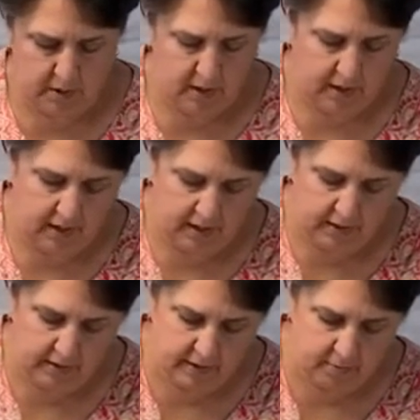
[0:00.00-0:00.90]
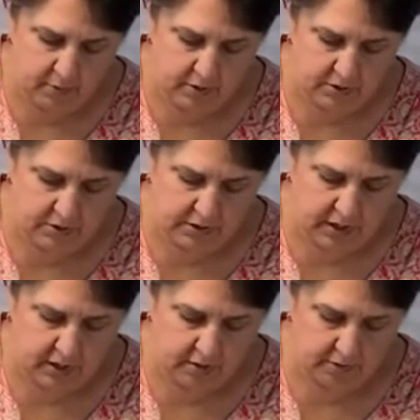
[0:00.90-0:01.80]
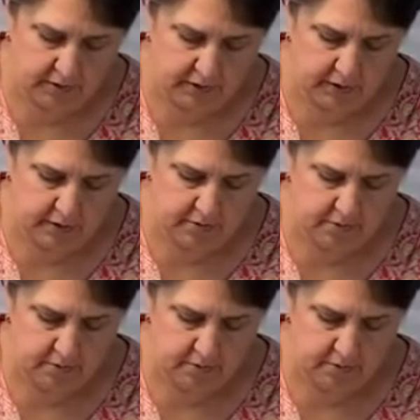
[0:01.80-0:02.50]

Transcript: And then I'm going to just color it in.